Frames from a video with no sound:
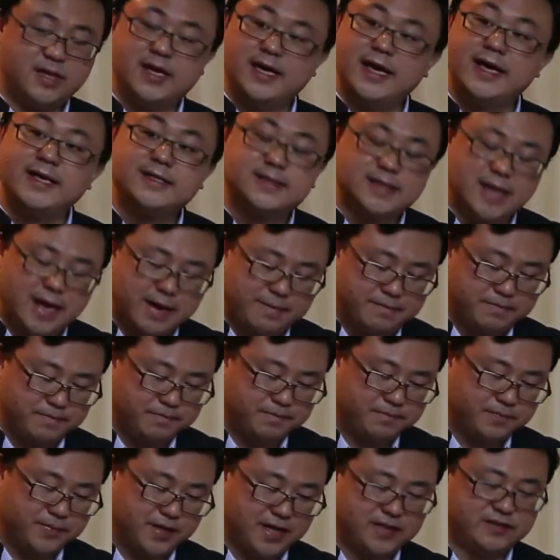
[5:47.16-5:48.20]
Islam,
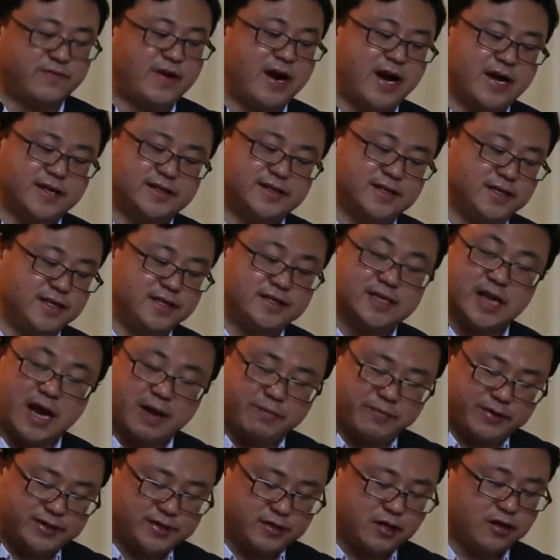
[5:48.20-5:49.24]
as far as
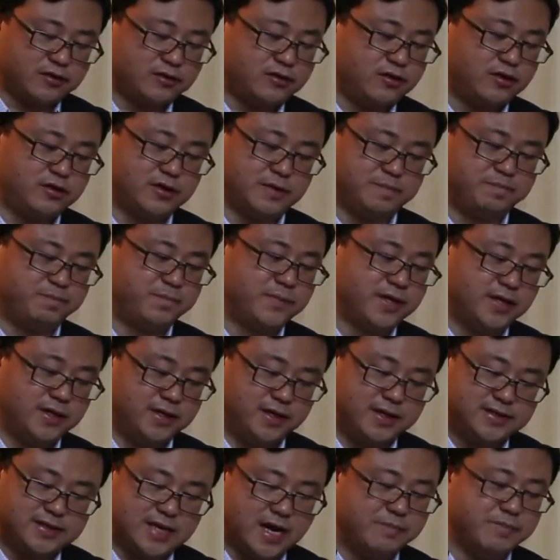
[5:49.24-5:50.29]
Islam is concerned,
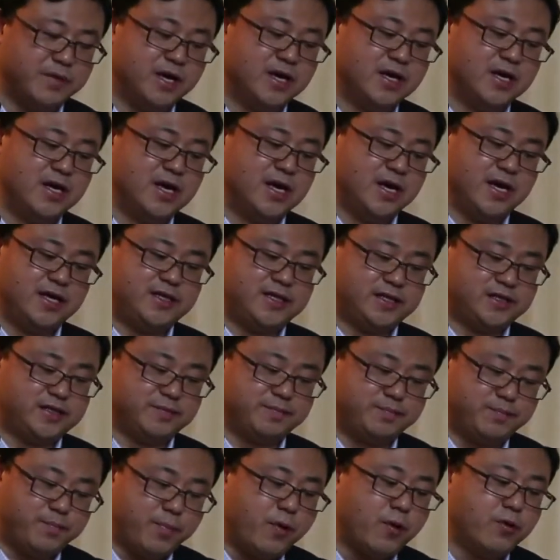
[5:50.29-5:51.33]
it is
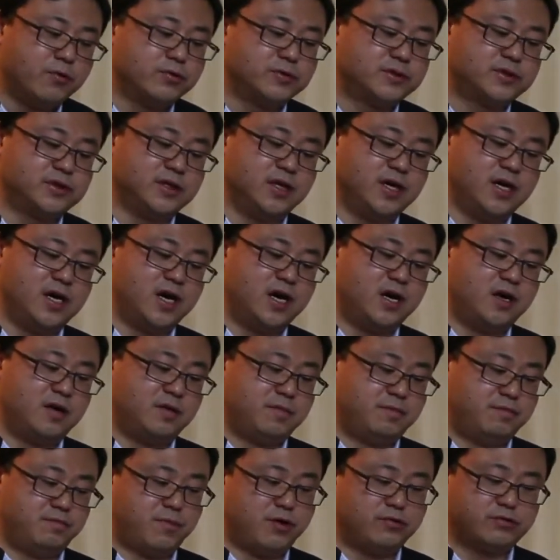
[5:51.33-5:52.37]
both a
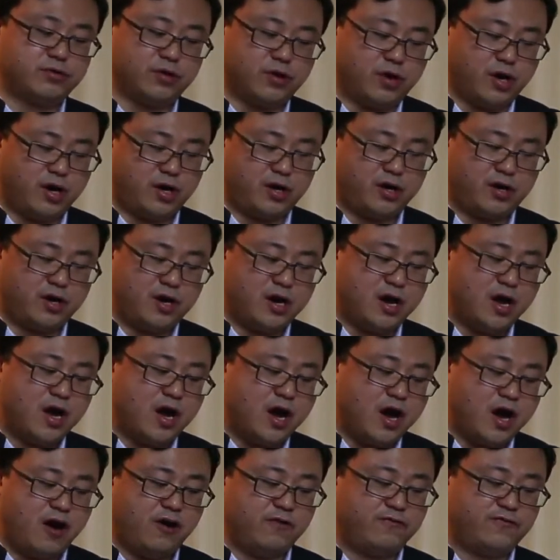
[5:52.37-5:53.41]
modeler
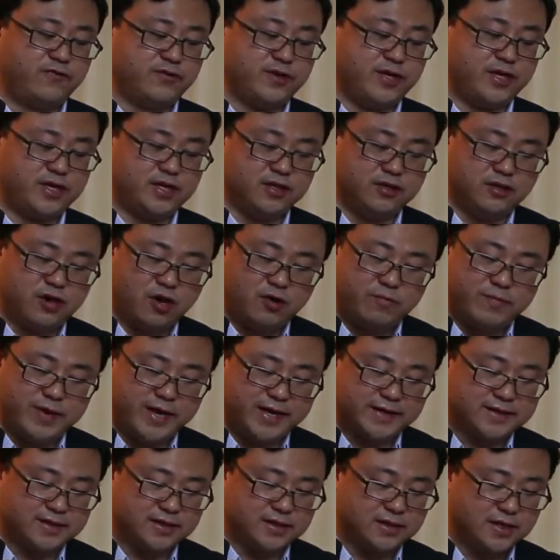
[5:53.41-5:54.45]
of
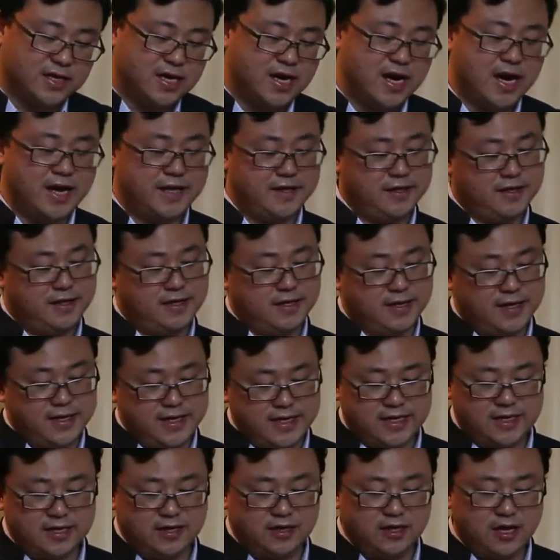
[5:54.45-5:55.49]
economics and the
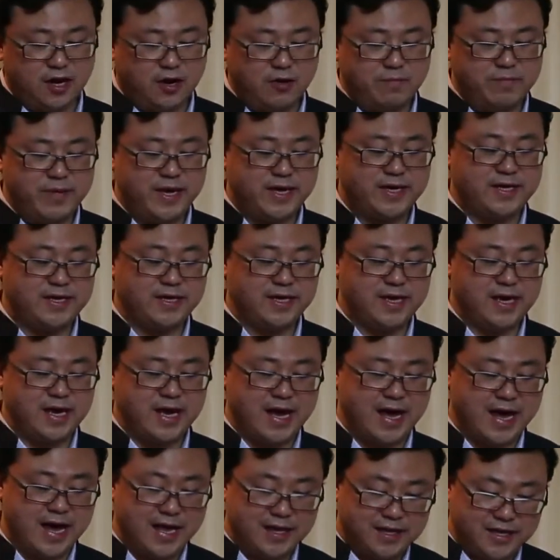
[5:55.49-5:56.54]
economic
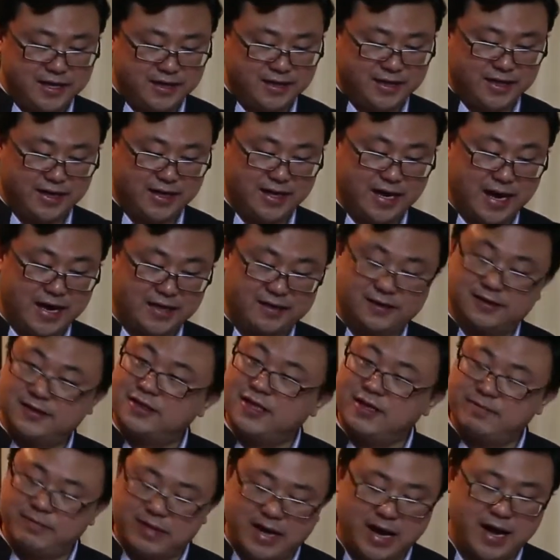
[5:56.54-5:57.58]
entity at the
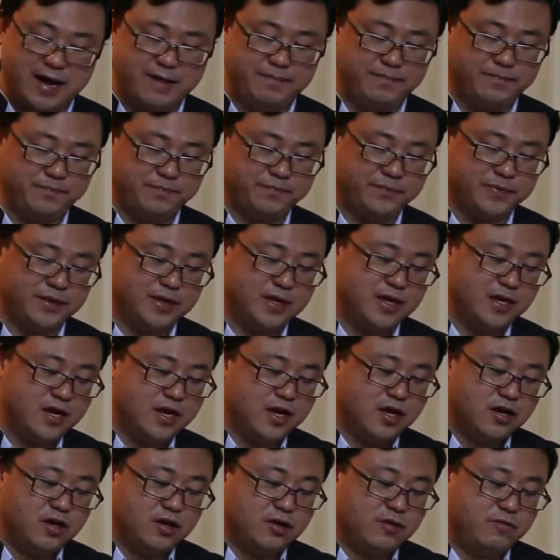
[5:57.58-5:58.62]
same time,
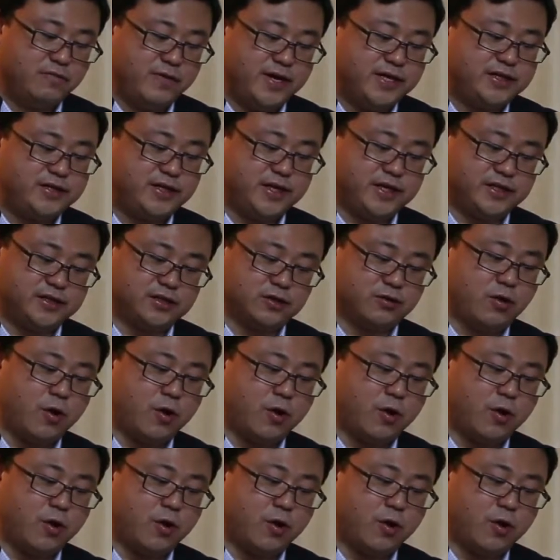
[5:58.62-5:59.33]
which I use